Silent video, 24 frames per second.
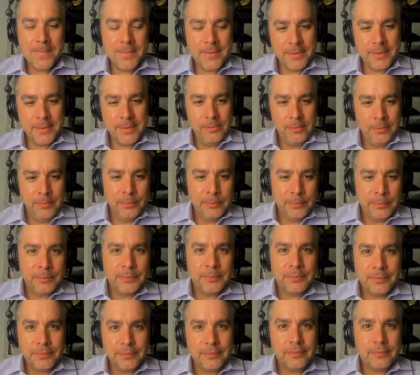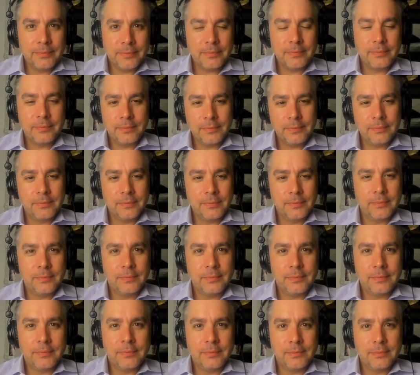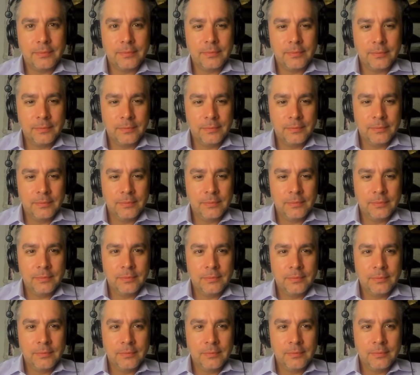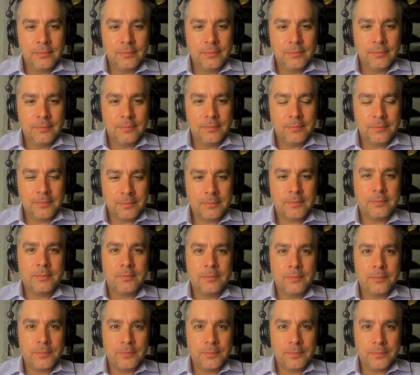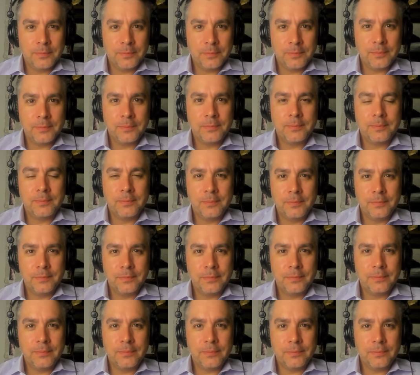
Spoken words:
[no speech]